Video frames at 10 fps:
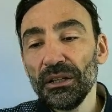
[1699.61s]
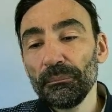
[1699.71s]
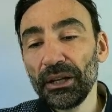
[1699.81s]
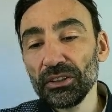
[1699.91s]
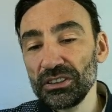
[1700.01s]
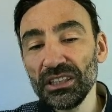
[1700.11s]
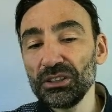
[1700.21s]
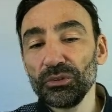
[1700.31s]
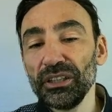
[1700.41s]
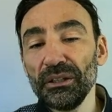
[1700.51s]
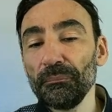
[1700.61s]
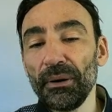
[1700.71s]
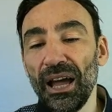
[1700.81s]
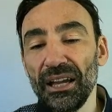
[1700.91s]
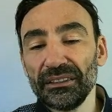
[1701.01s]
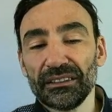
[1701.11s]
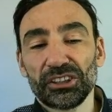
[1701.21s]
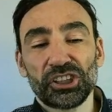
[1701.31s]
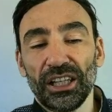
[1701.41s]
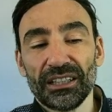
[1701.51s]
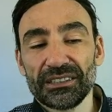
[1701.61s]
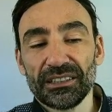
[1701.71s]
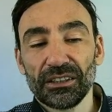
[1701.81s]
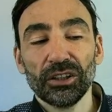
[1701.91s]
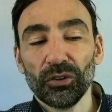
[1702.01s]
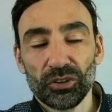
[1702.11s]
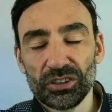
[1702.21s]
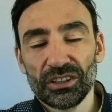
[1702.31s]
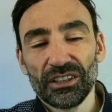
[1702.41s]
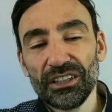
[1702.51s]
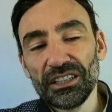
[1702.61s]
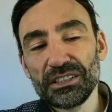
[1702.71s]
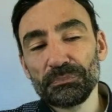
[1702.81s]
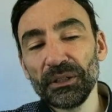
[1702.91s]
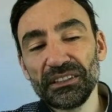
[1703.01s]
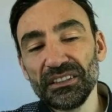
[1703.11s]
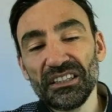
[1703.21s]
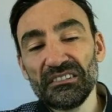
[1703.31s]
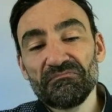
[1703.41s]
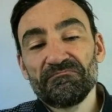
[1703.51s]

because this will imply that the channels are closed. It's pretty